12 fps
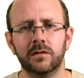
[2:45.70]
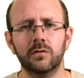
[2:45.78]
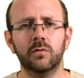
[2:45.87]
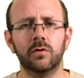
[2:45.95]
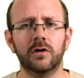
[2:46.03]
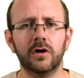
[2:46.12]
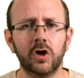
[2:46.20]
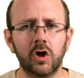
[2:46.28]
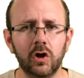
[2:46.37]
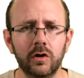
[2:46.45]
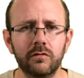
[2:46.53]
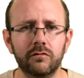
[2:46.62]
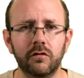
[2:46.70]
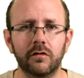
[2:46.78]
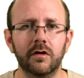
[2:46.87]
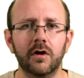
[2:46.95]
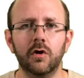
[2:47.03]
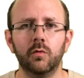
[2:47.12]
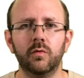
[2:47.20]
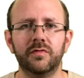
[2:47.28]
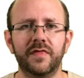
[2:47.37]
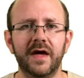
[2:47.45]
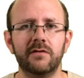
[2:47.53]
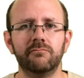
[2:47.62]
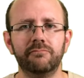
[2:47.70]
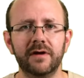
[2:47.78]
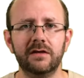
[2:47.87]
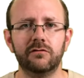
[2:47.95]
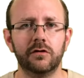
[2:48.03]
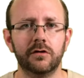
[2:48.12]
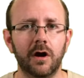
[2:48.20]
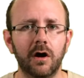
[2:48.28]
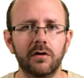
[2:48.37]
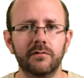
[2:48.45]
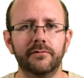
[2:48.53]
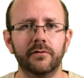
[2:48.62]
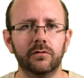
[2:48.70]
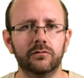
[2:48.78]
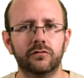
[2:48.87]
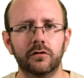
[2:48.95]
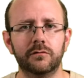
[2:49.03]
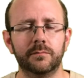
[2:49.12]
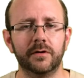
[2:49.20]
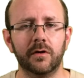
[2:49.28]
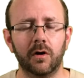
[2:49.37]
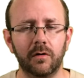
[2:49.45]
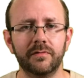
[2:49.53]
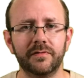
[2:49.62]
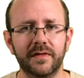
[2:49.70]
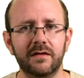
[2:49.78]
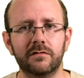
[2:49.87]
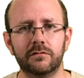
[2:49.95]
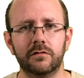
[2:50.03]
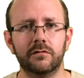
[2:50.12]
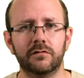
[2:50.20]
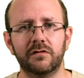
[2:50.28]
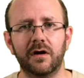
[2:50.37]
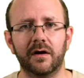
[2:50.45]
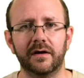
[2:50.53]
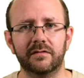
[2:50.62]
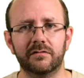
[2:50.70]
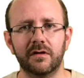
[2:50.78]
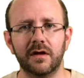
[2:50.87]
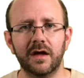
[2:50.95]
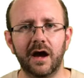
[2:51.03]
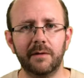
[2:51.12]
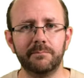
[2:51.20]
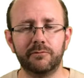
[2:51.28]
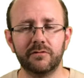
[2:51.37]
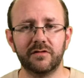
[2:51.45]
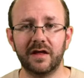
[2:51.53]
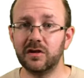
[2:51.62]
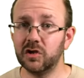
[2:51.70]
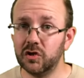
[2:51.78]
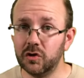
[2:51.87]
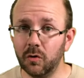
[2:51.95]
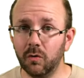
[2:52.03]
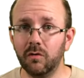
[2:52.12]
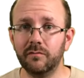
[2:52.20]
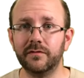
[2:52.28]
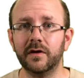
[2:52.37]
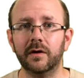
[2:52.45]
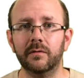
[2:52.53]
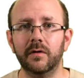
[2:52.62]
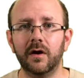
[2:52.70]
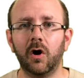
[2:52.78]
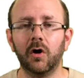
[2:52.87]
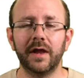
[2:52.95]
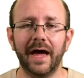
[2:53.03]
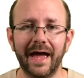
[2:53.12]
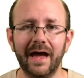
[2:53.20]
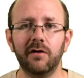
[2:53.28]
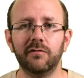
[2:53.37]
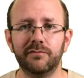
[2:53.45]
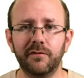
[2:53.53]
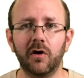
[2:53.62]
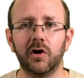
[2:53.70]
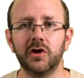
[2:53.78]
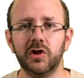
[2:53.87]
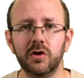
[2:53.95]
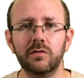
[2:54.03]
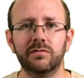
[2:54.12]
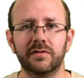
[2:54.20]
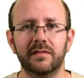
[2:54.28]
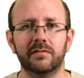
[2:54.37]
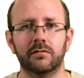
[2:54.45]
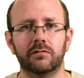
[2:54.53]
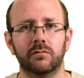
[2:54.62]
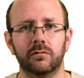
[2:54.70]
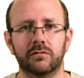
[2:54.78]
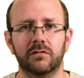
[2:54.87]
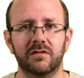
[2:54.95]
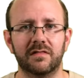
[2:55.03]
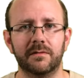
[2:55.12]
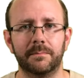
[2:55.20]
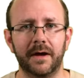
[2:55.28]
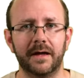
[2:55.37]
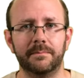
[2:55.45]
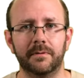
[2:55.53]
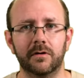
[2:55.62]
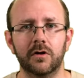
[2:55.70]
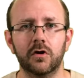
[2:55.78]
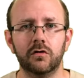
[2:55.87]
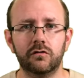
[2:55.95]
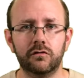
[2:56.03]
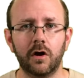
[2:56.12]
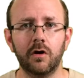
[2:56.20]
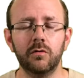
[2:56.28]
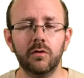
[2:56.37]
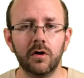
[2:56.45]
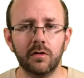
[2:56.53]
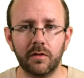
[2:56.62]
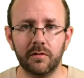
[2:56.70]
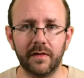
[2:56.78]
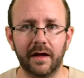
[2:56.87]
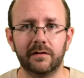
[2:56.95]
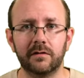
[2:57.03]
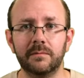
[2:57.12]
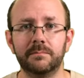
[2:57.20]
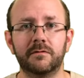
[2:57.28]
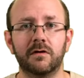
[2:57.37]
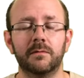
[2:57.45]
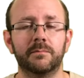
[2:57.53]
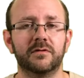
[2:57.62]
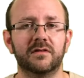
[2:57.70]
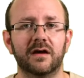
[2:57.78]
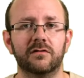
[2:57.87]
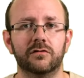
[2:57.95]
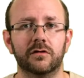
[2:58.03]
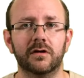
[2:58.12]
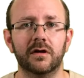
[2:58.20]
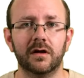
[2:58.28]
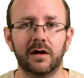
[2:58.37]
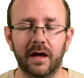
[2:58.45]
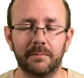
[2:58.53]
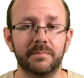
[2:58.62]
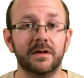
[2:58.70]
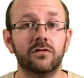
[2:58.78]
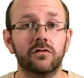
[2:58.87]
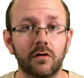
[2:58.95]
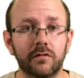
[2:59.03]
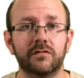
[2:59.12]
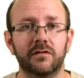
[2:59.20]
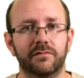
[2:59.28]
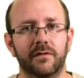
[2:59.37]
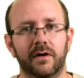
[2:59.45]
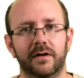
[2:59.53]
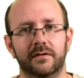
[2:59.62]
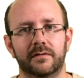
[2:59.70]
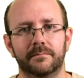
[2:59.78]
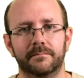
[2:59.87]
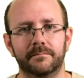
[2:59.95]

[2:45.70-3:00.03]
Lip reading: Your conclusion would then reach an overall judgment on these two sides and present your view on how far you think the sources in the paper show that that interpretation can be justified.